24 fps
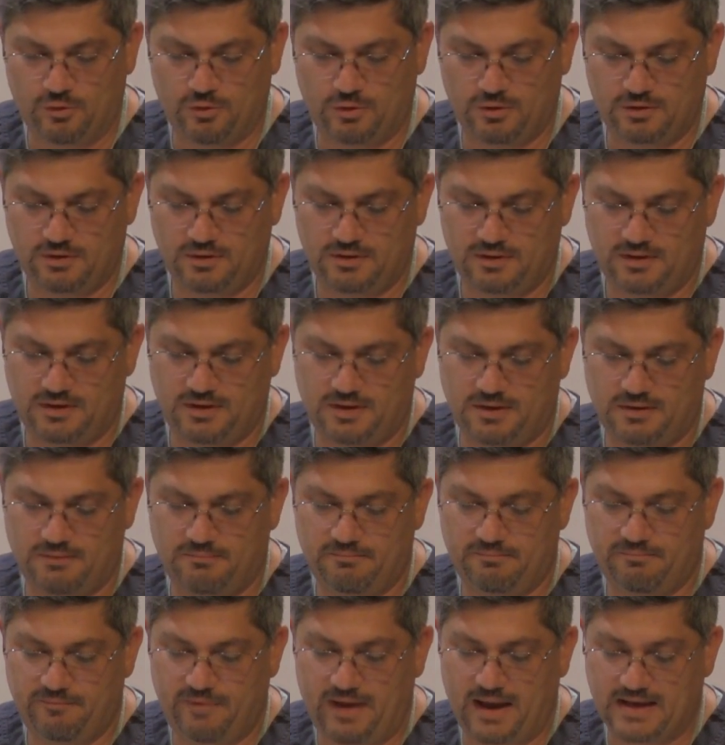
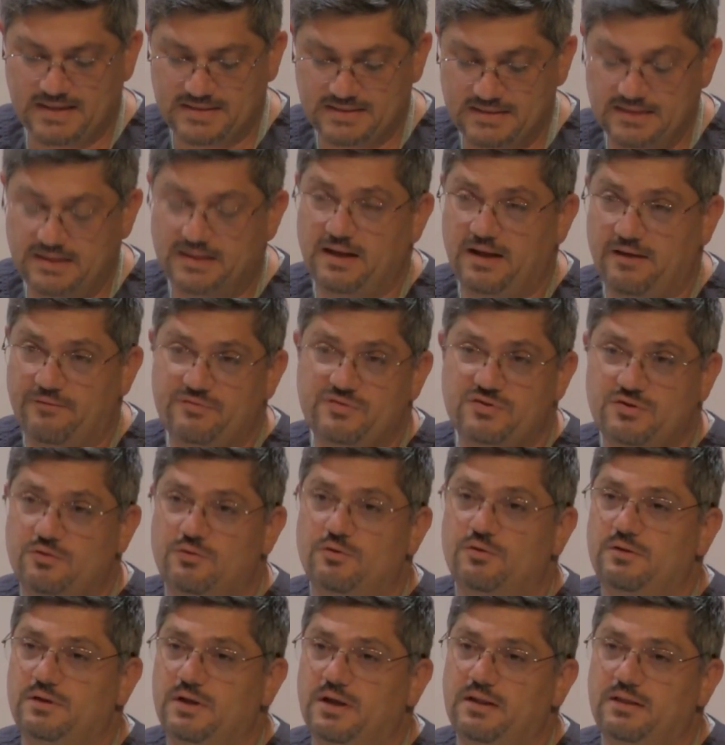overall, um,
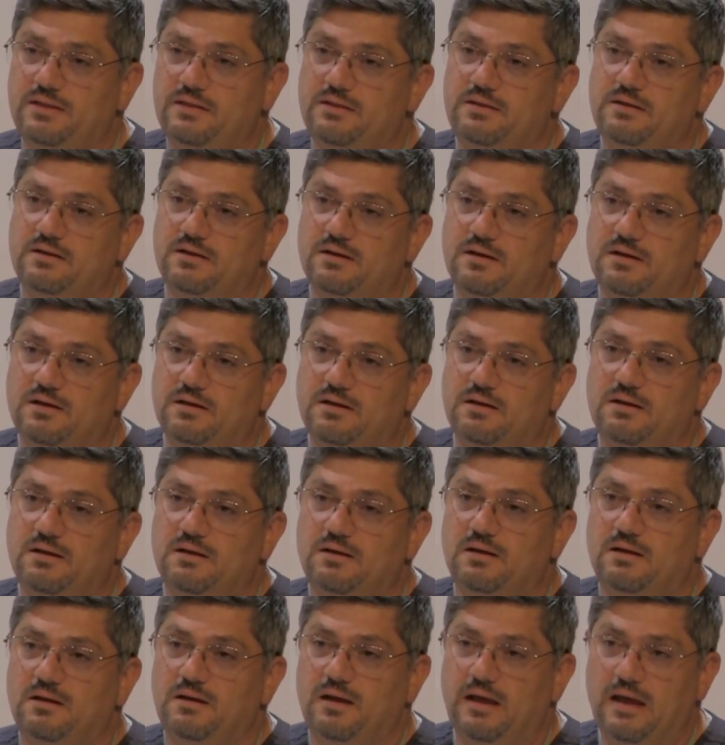vaccine have shown that
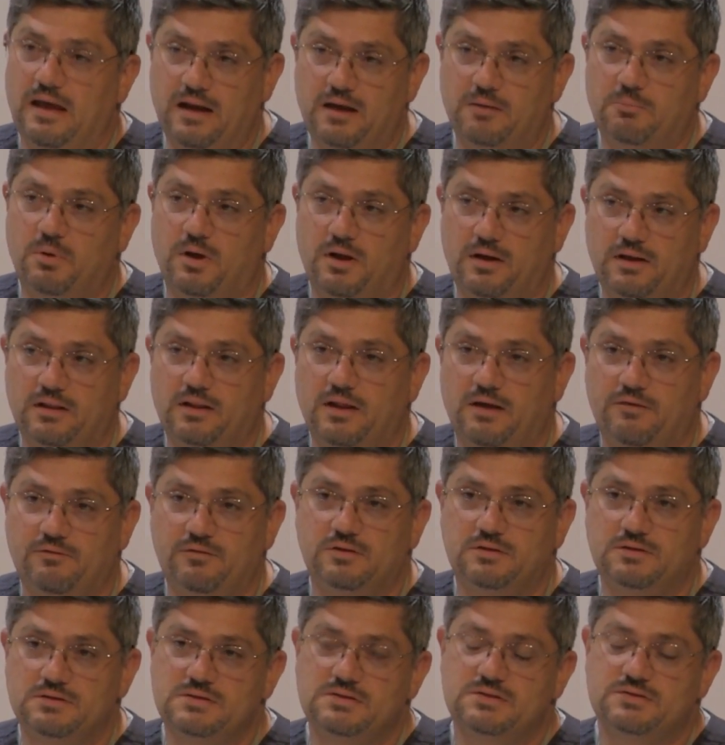uh,
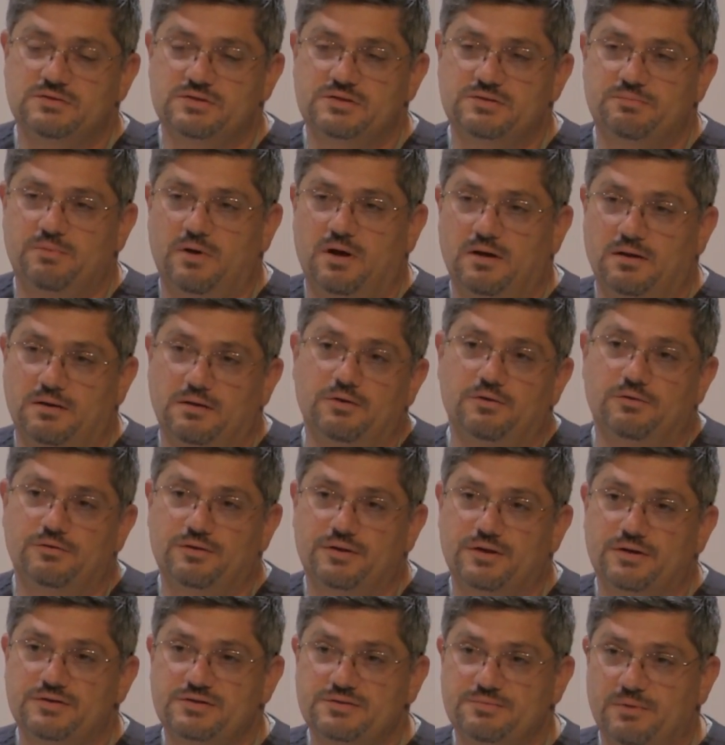antibody levels
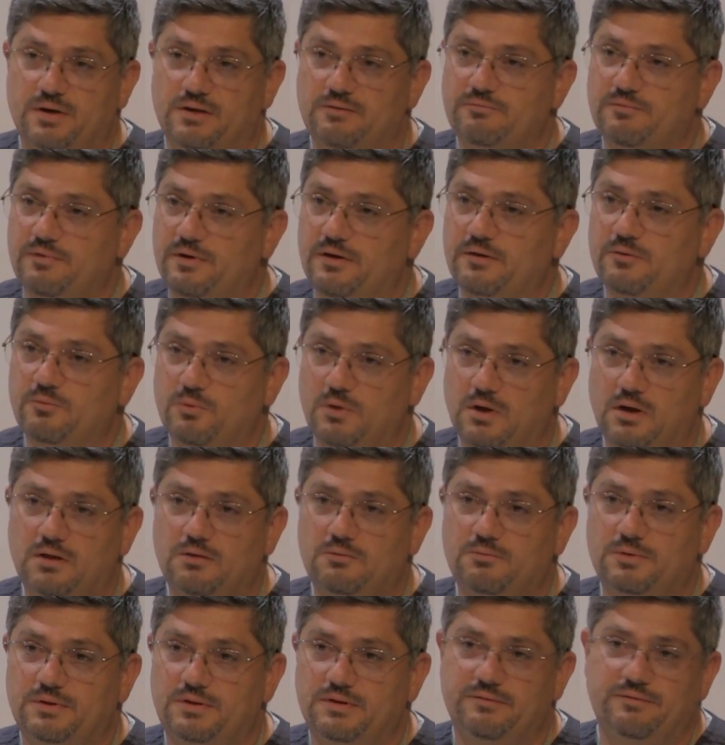respond, you know, they respond
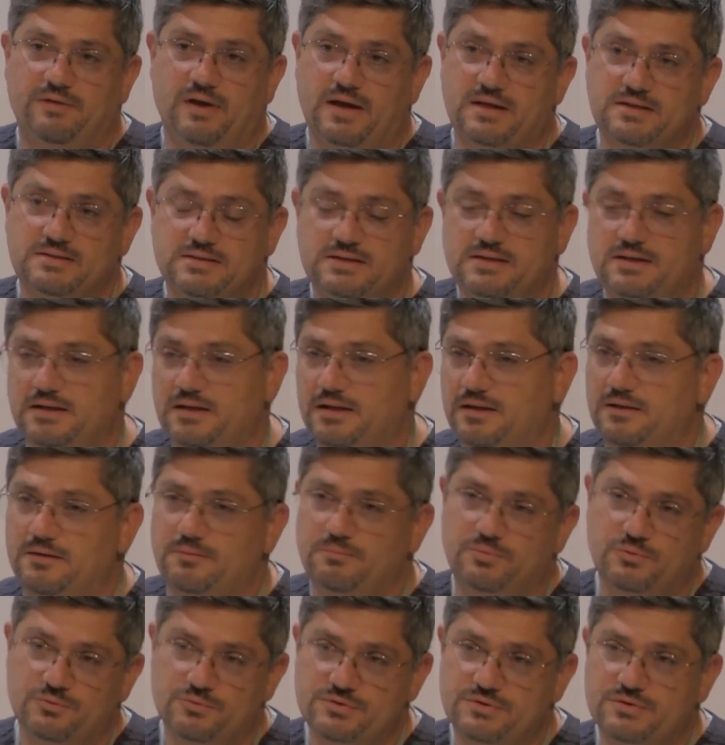very well with the
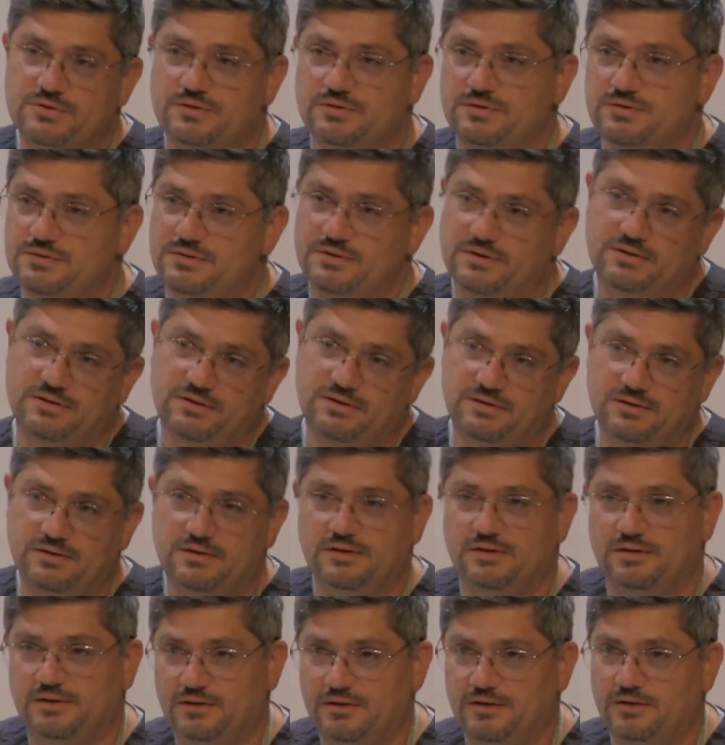vaccine and the boosters
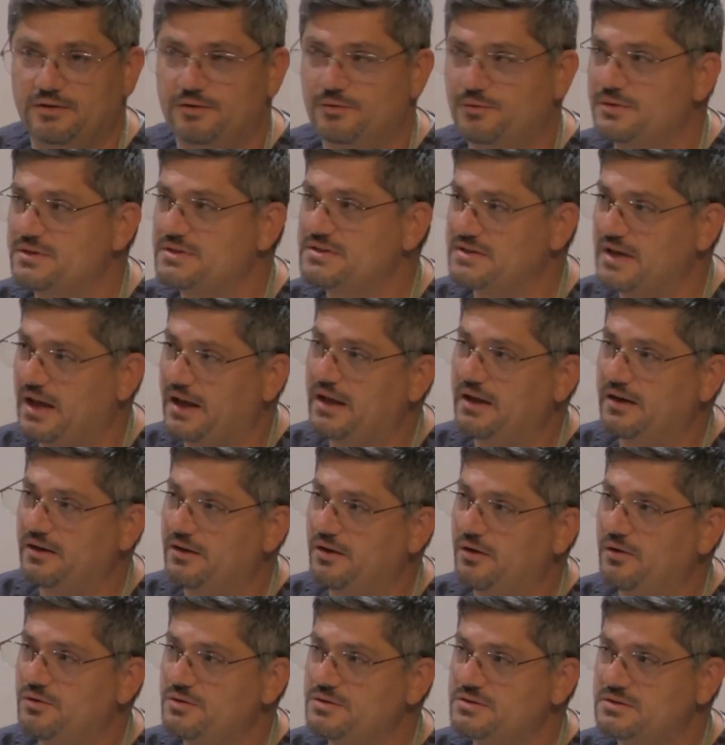and you know, the
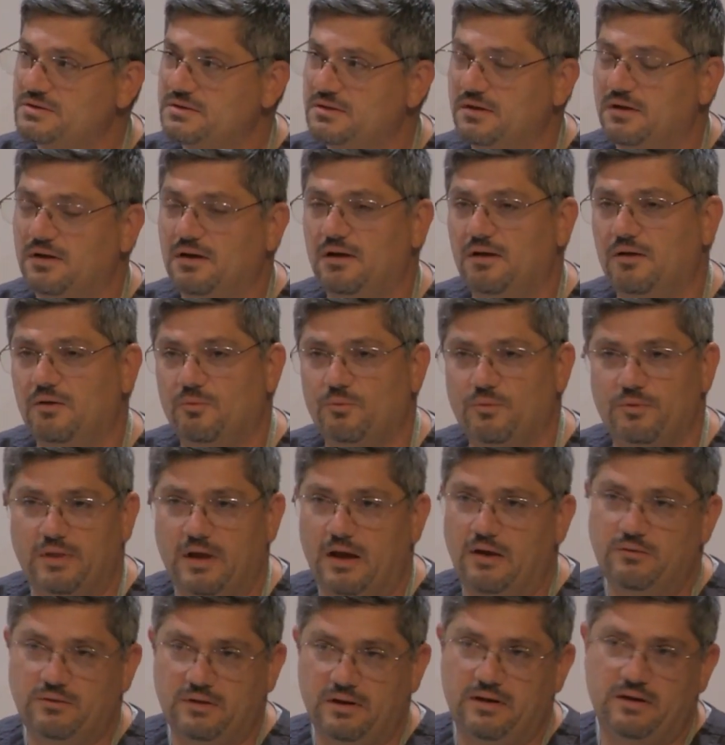second dose
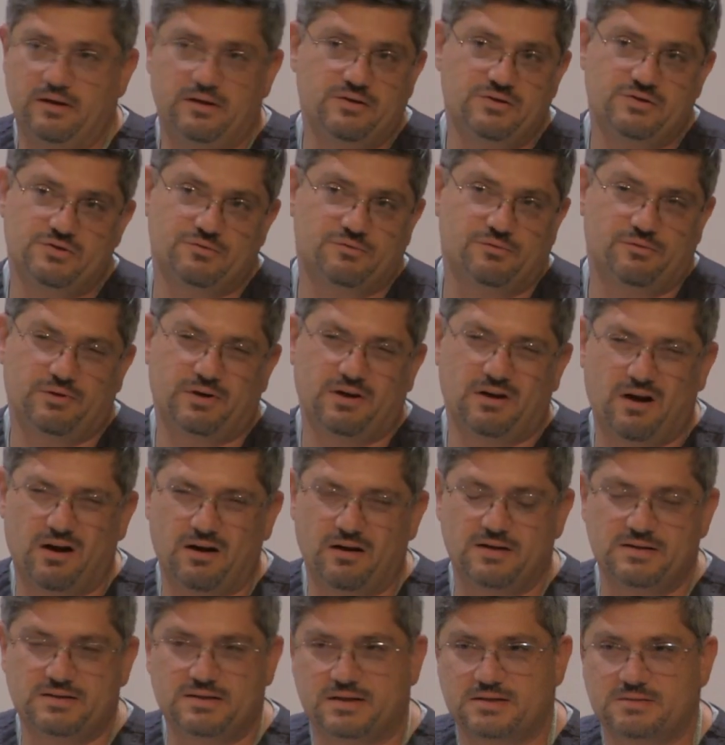without any
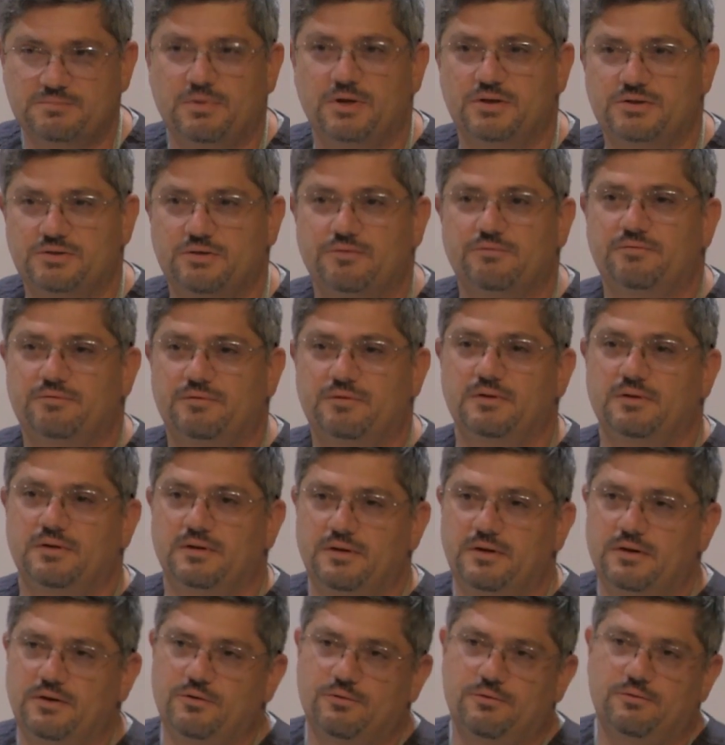issue, regardless as much
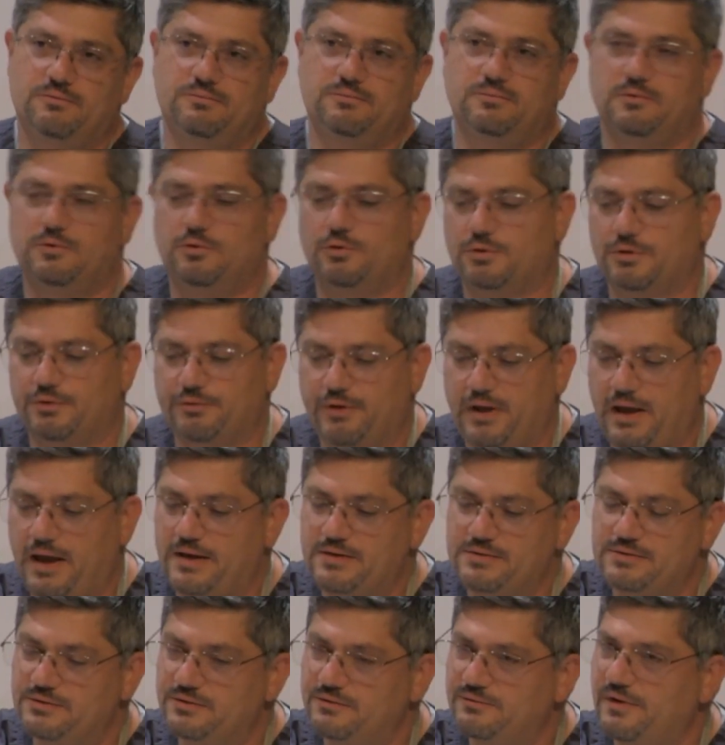of, you know,
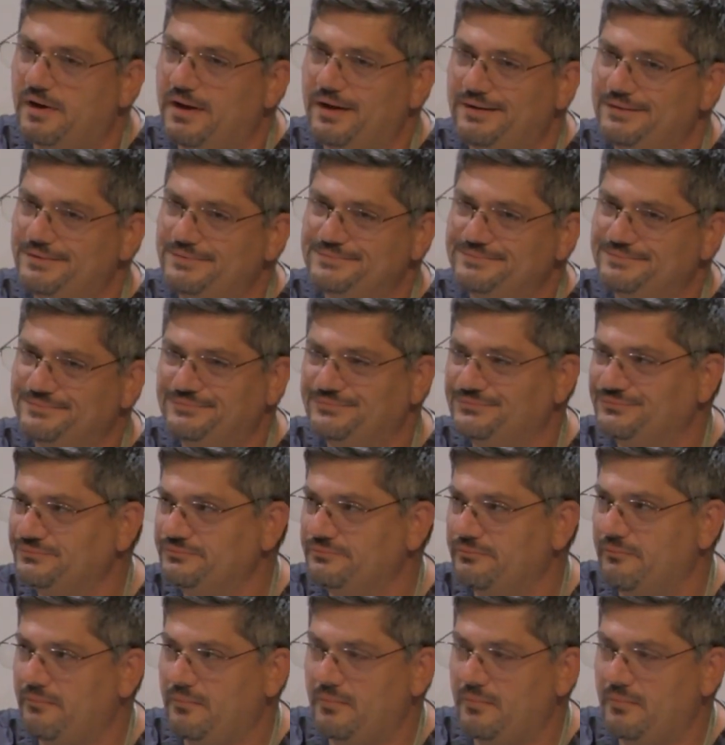local reaction you've had.